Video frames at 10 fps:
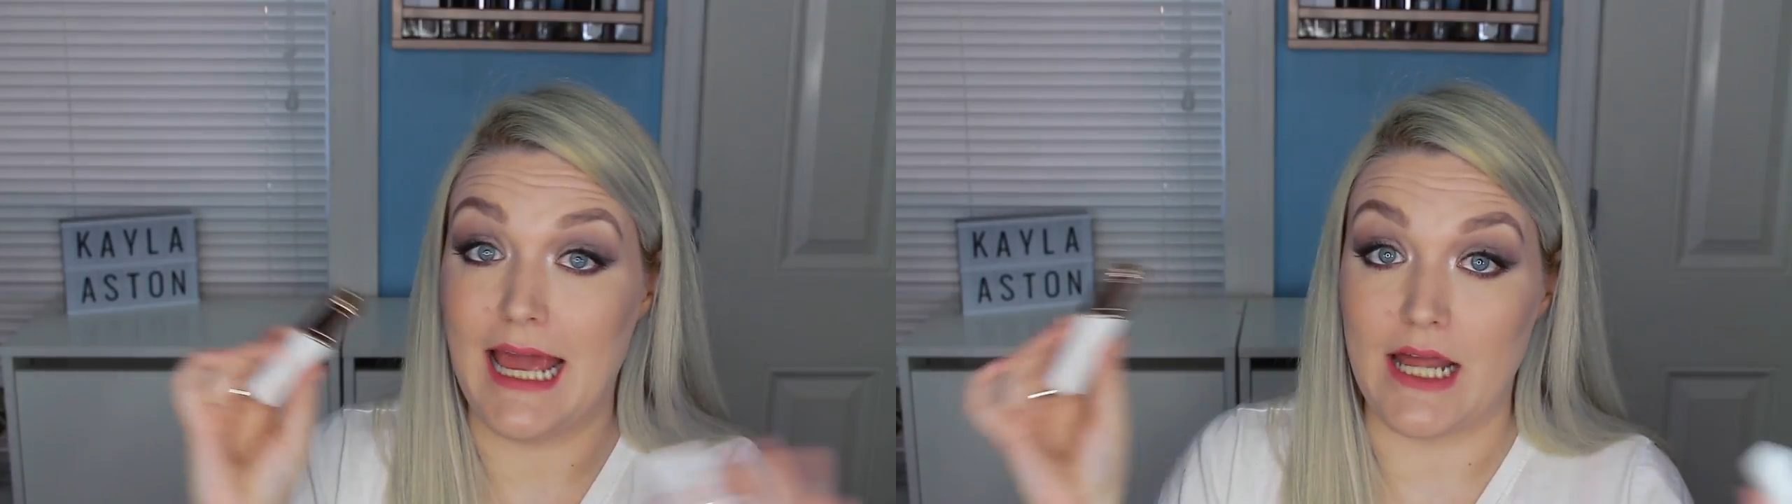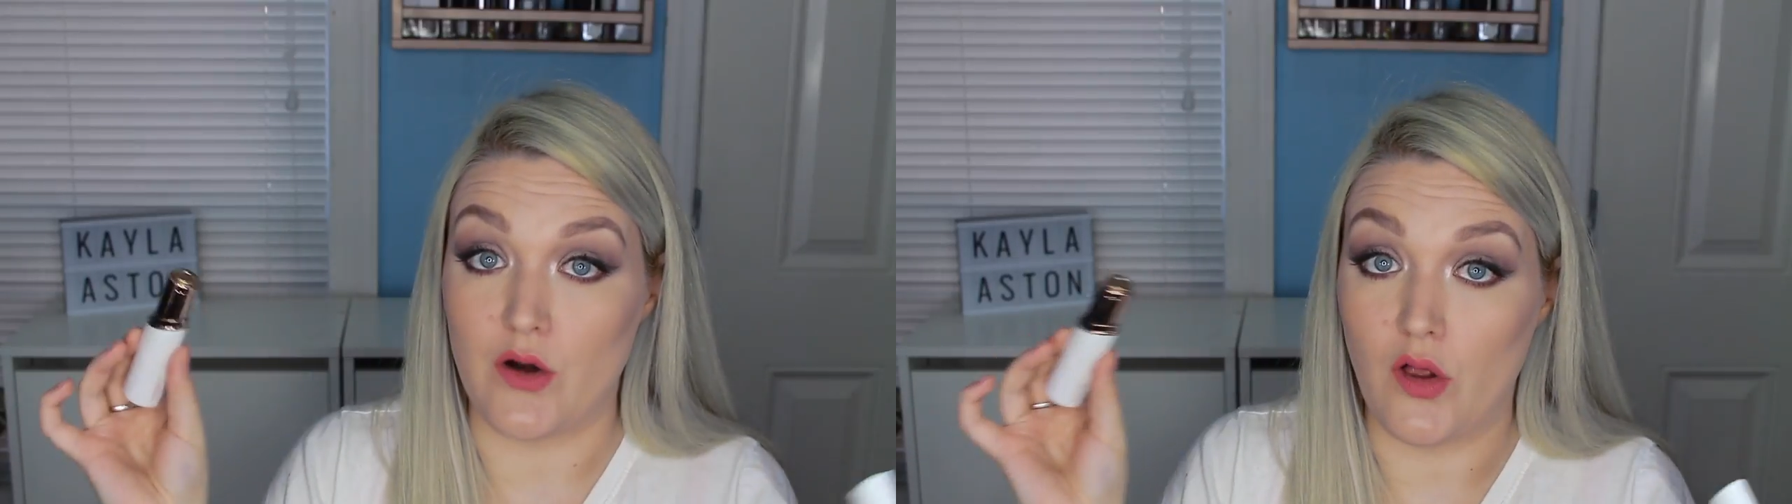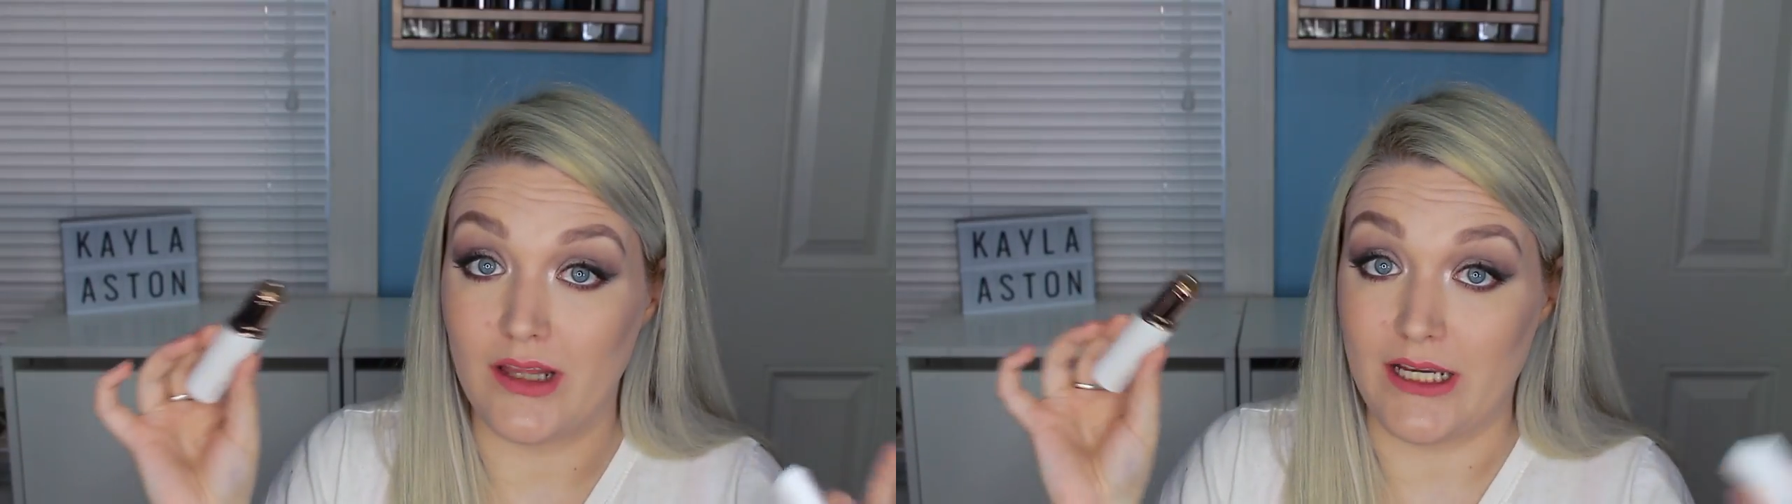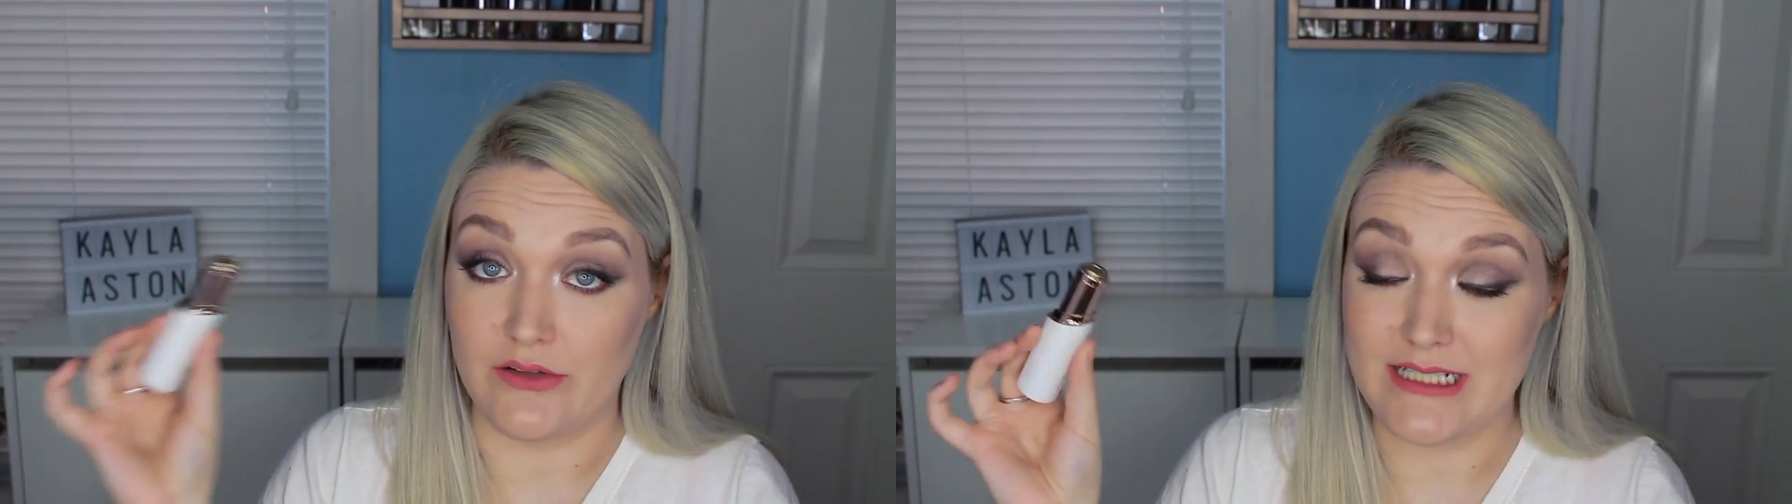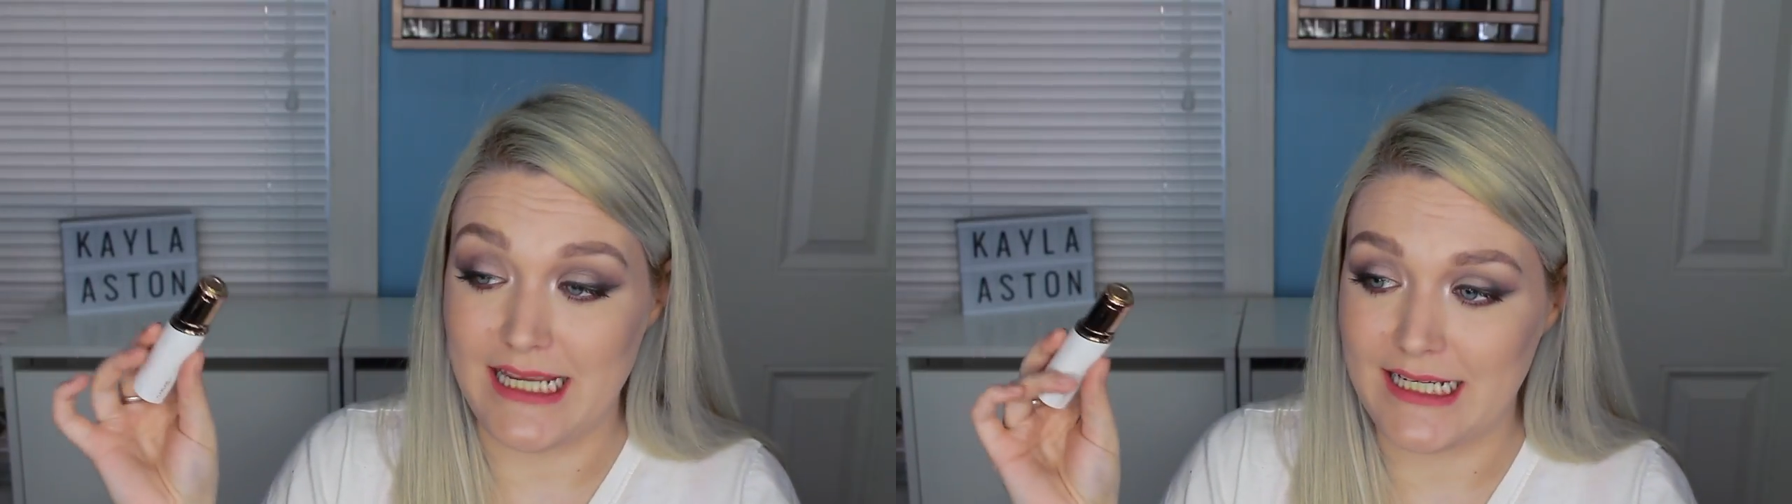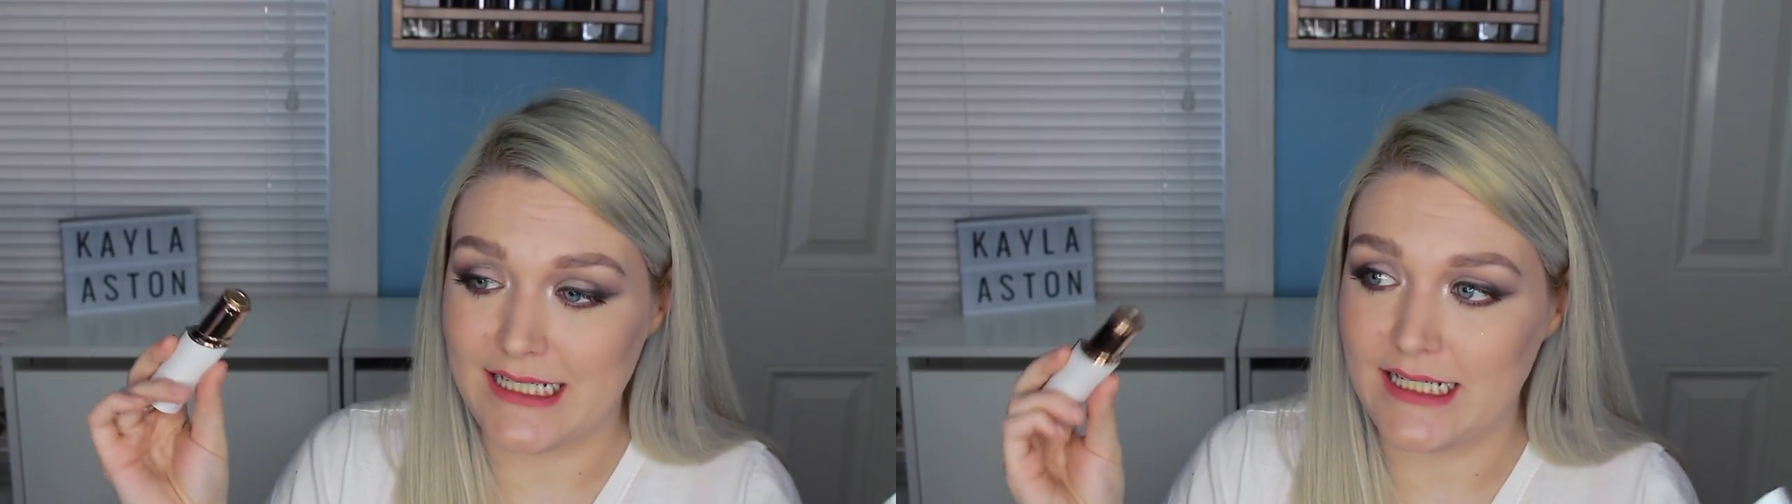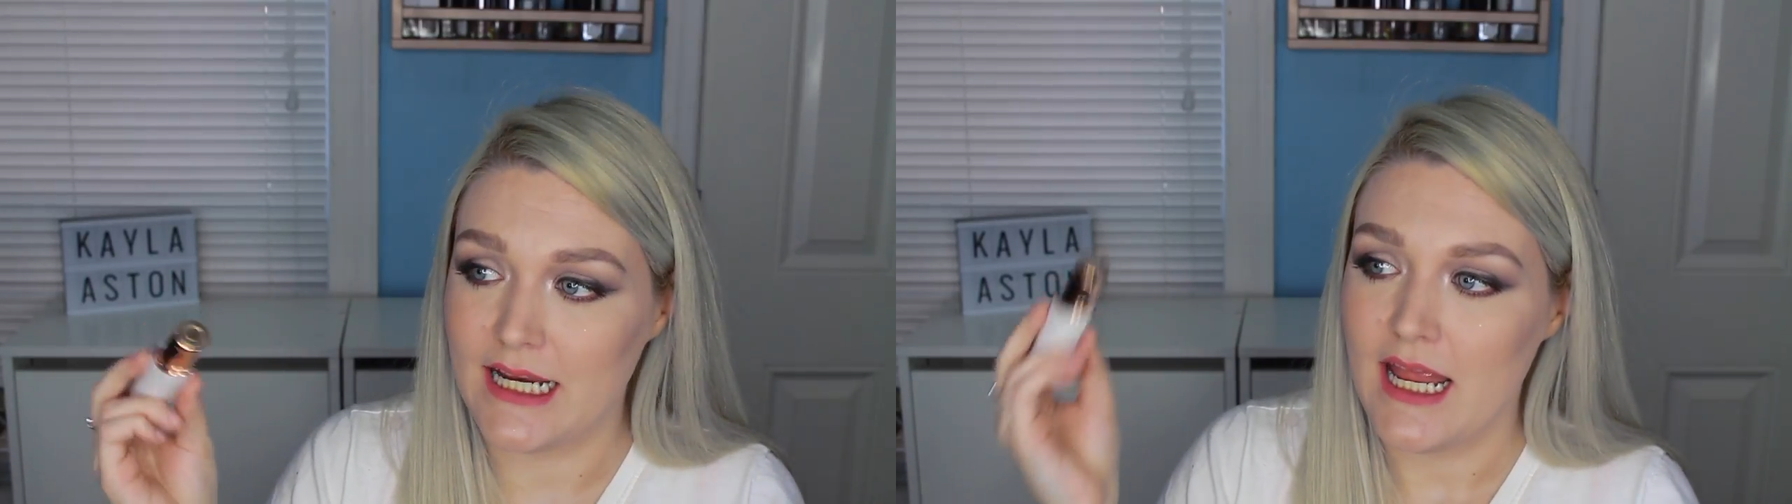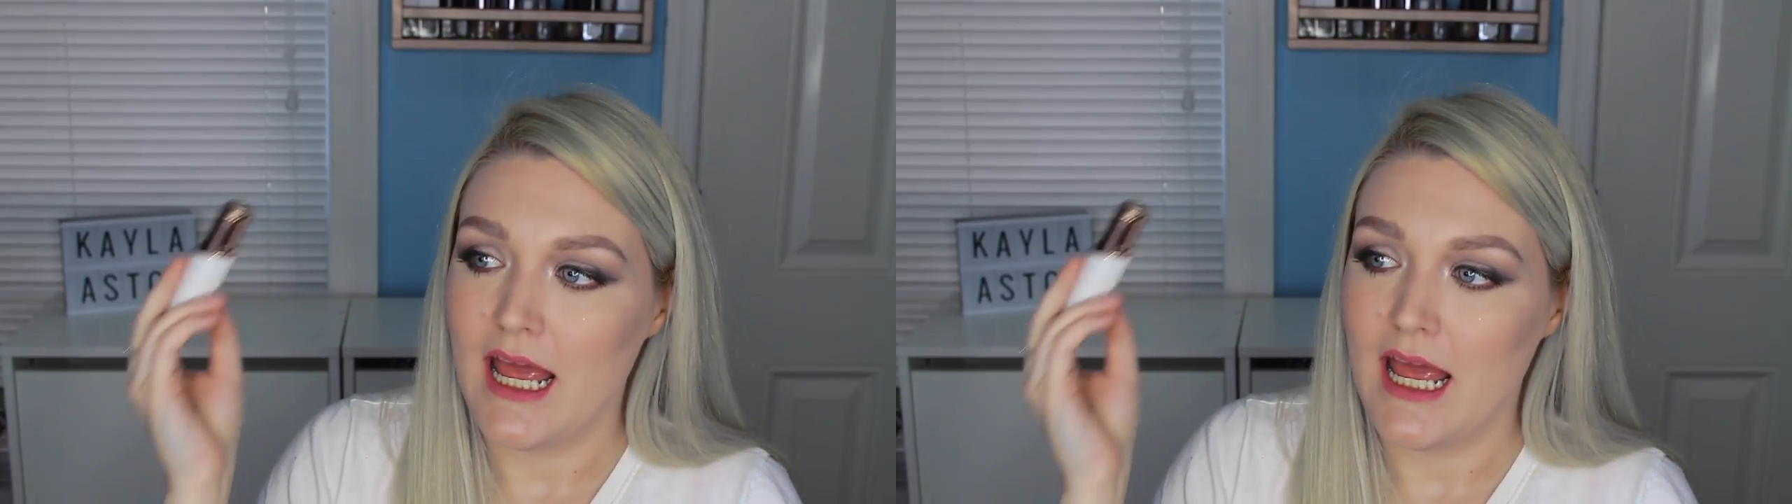at all irritated.